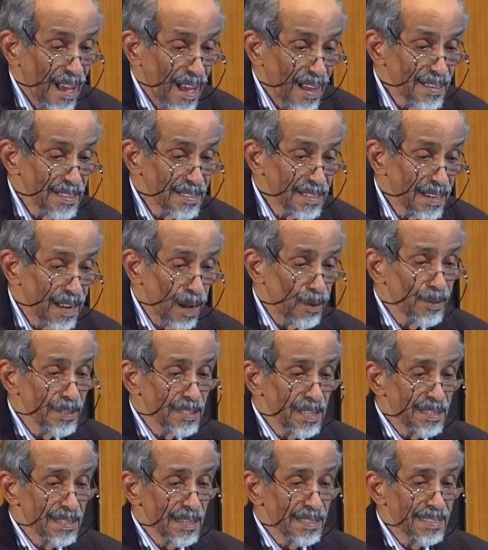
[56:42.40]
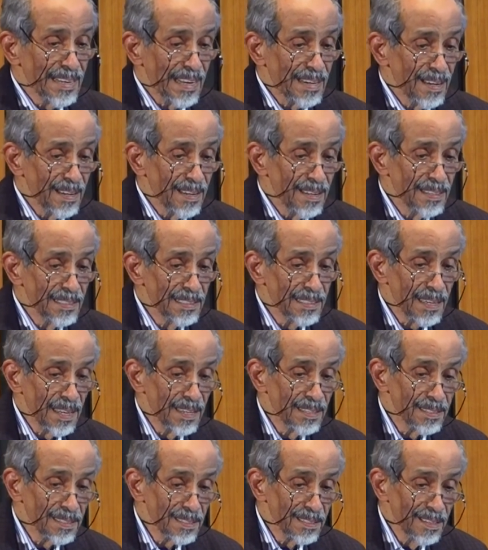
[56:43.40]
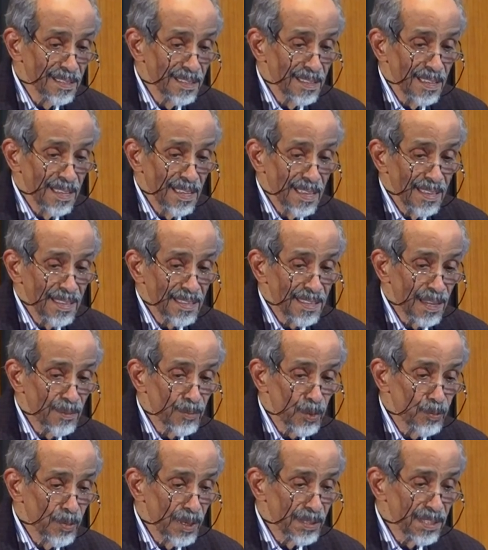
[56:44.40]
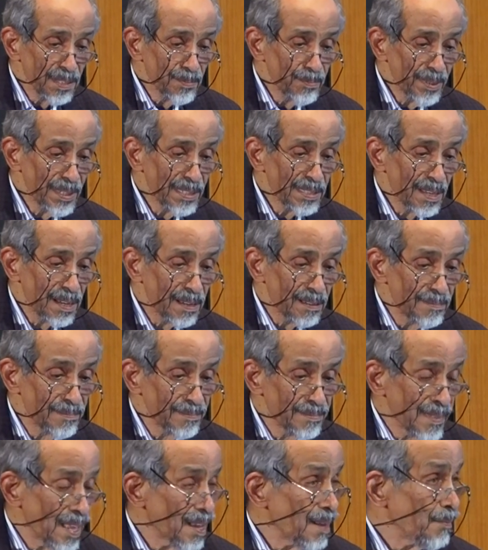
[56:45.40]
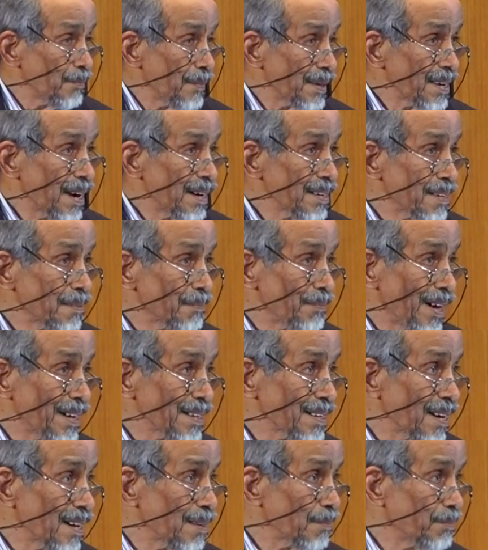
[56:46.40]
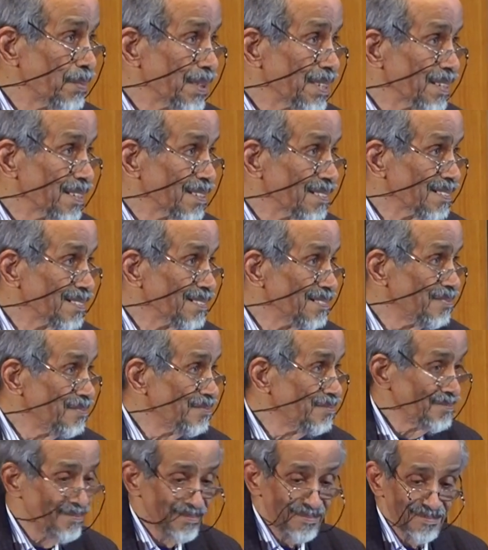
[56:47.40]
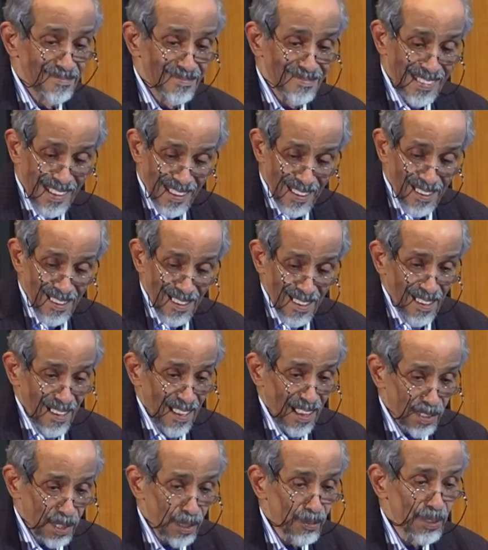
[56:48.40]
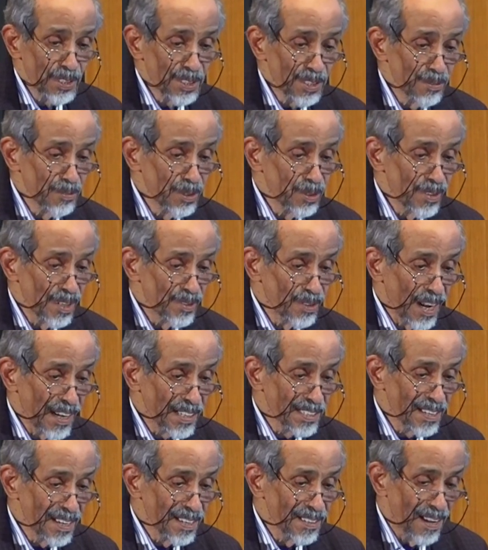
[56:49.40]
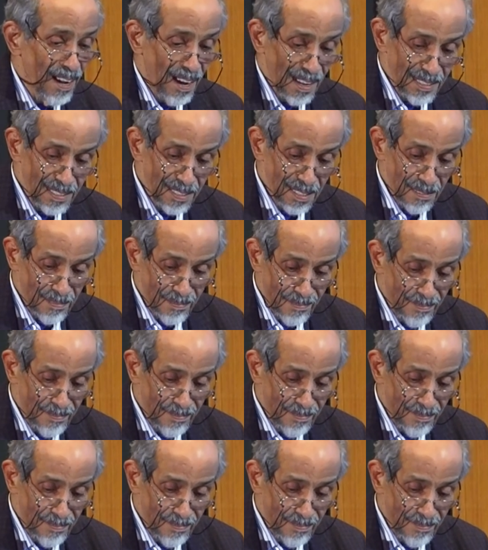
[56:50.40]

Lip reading: And he said, how is it that Galilean science came to birth in Pisa, but not in Patna, Peking? It's a question which you have to actually answer.